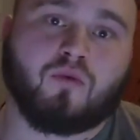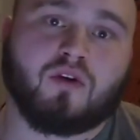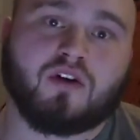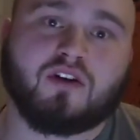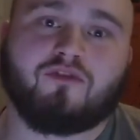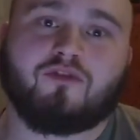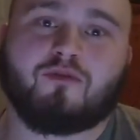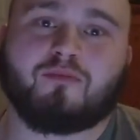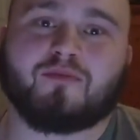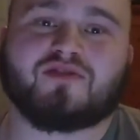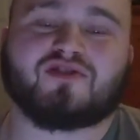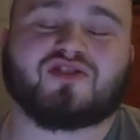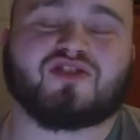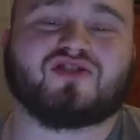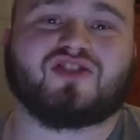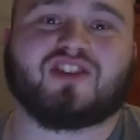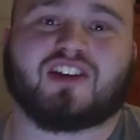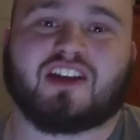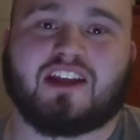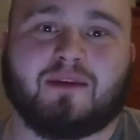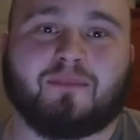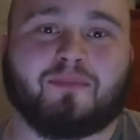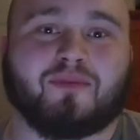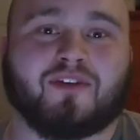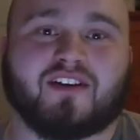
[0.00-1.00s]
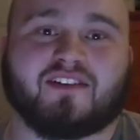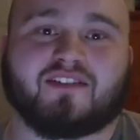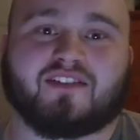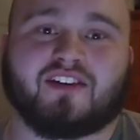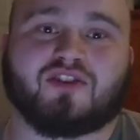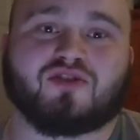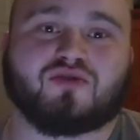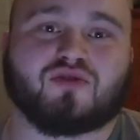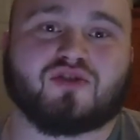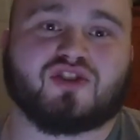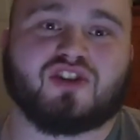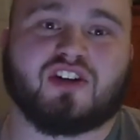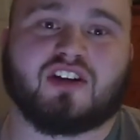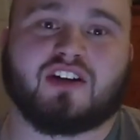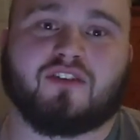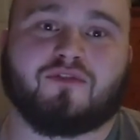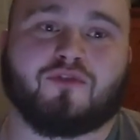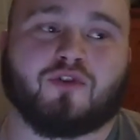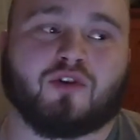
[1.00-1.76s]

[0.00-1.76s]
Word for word: One of them is just to keep things interesting.